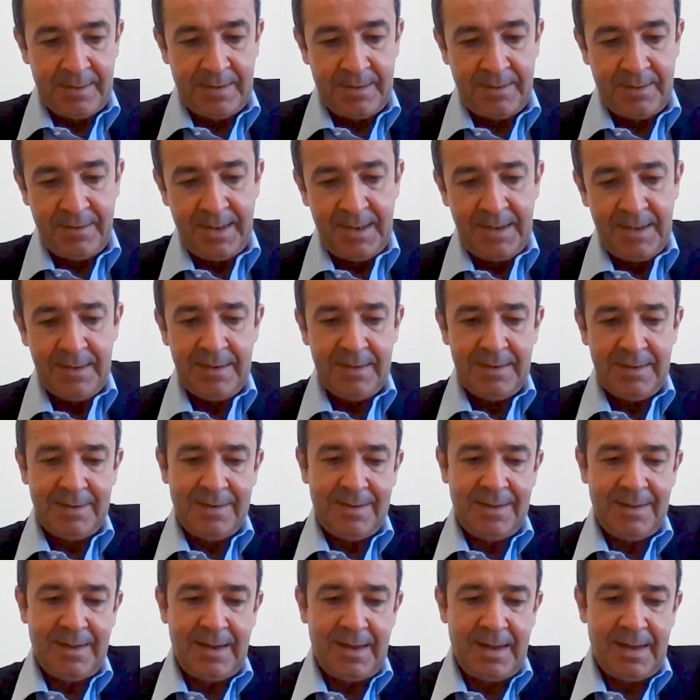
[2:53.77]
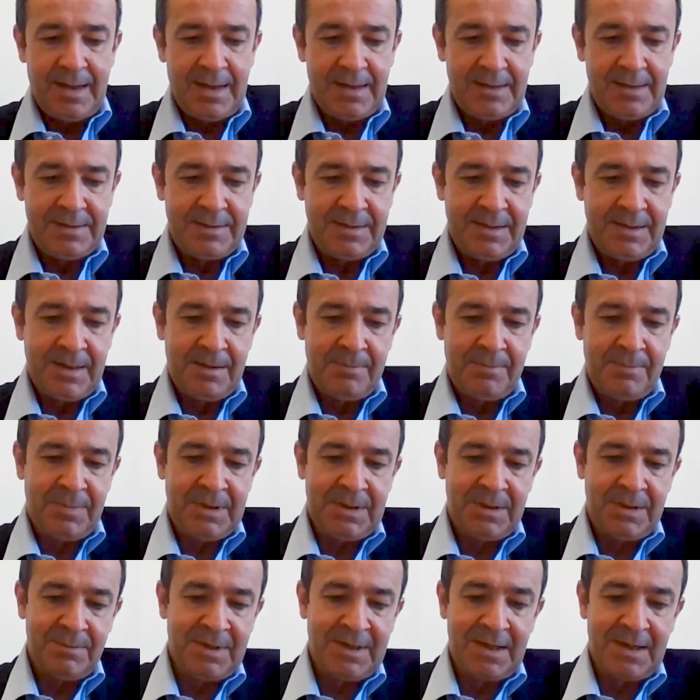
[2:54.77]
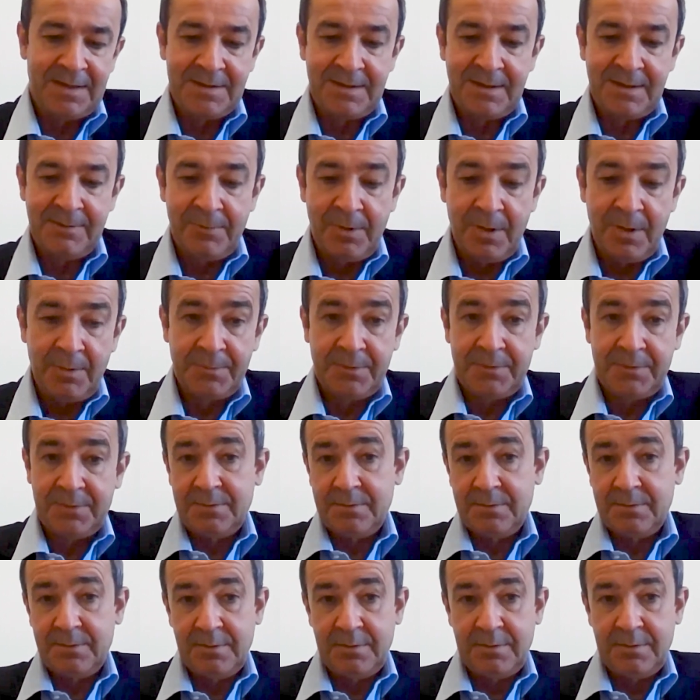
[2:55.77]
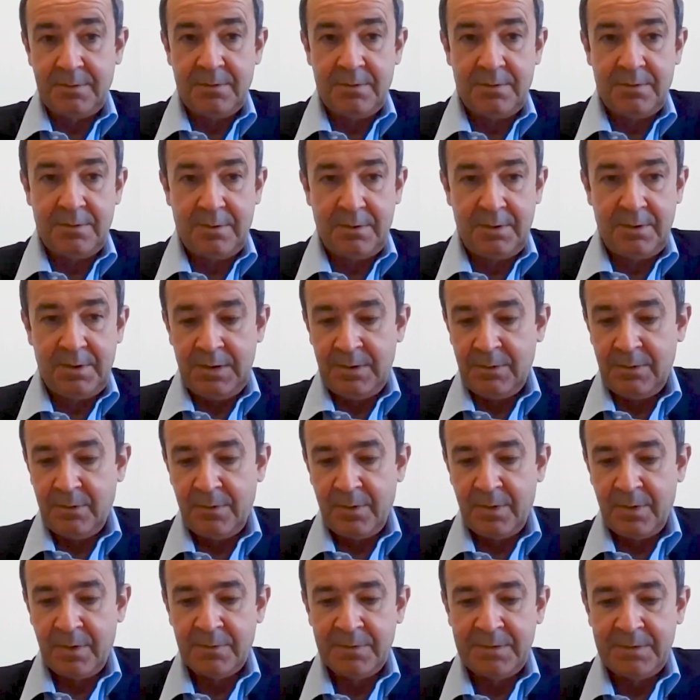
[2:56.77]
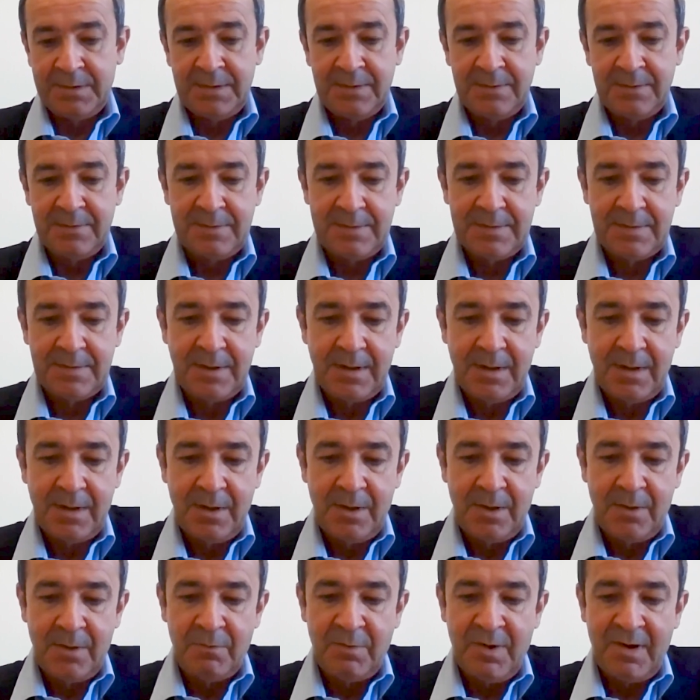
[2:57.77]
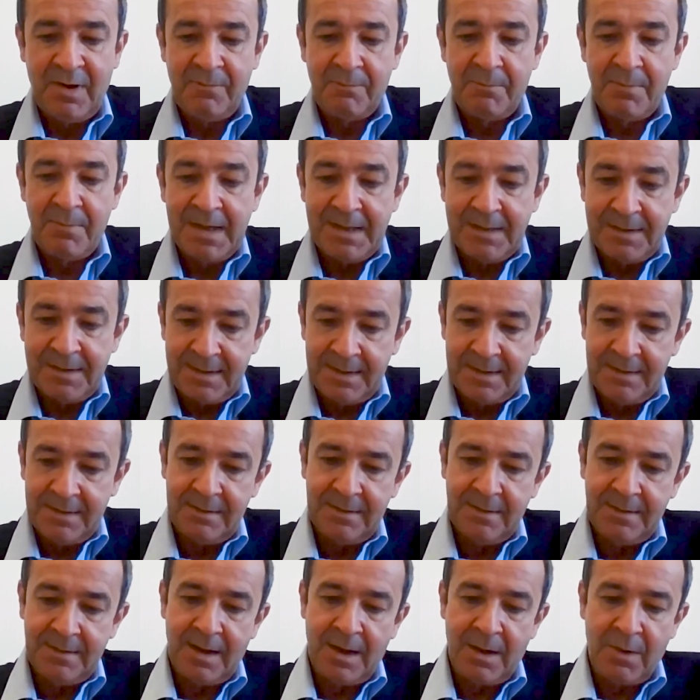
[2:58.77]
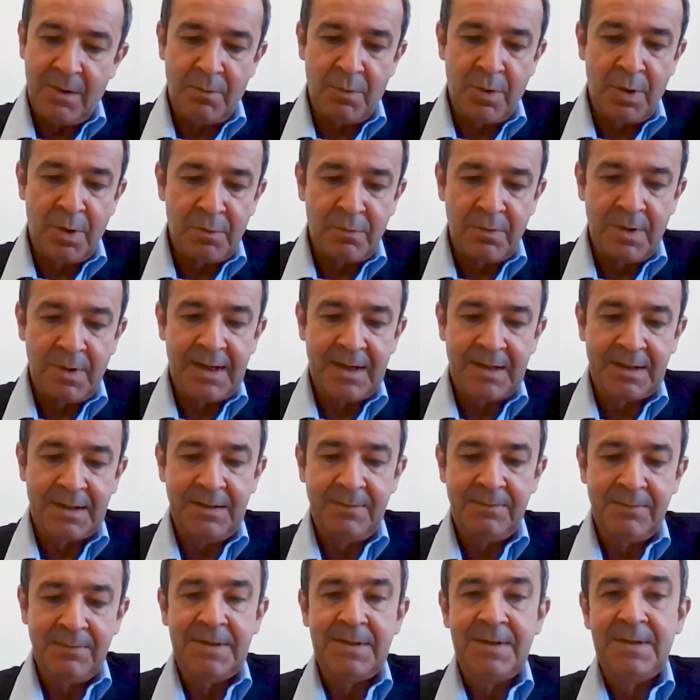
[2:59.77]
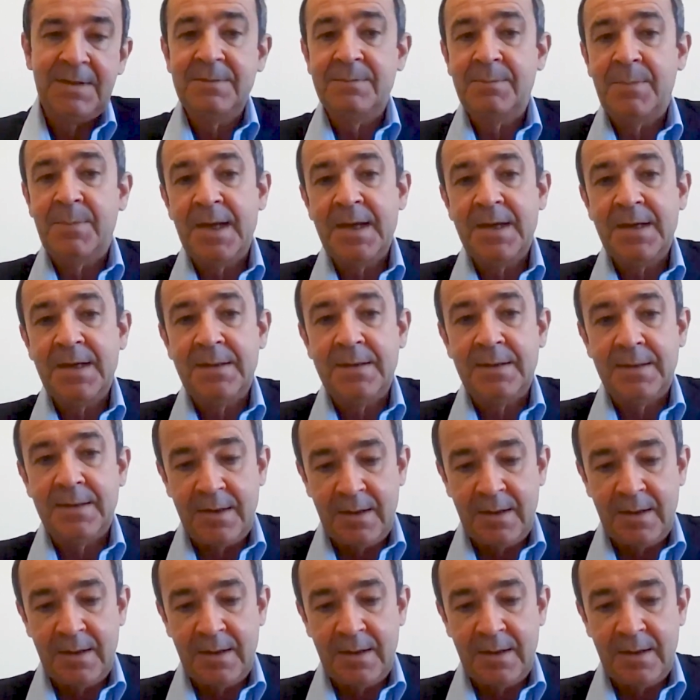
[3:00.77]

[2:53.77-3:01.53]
And then, as the epidemic has developed in other continents, we have maintained our worldwide activities based